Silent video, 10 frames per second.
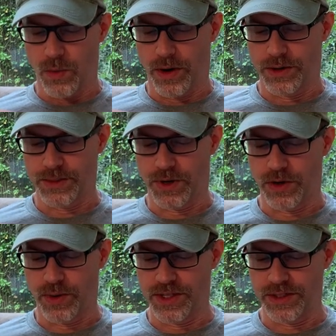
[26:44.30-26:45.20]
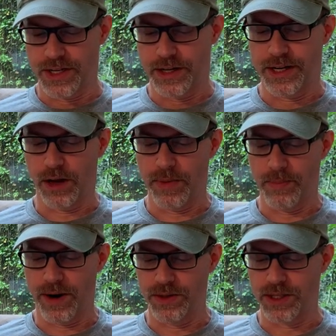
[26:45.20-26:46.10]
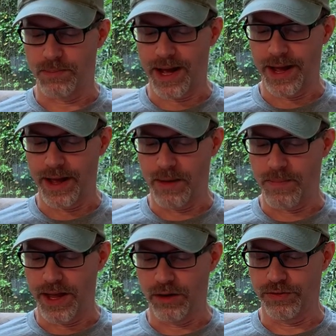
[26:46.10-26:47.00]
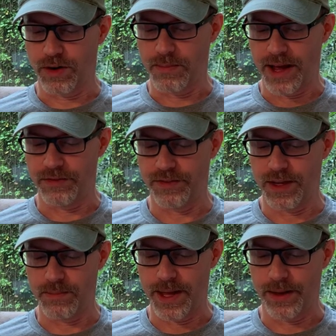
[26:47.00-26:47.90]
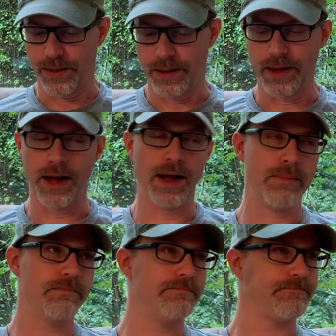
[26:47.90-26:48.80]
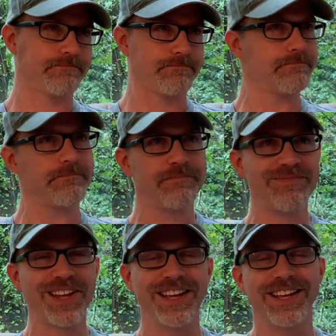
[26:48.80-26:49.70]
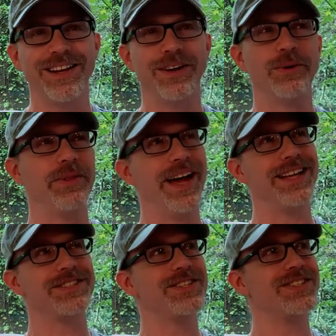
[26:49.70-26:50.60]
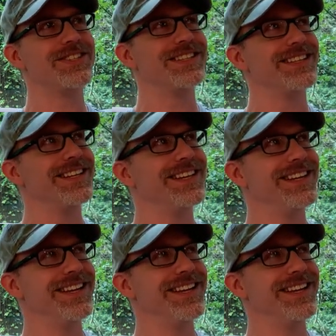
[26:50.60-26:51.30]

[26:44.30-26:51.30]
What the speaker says: What are some good reasons to tell my parents to buy a male for my female? That's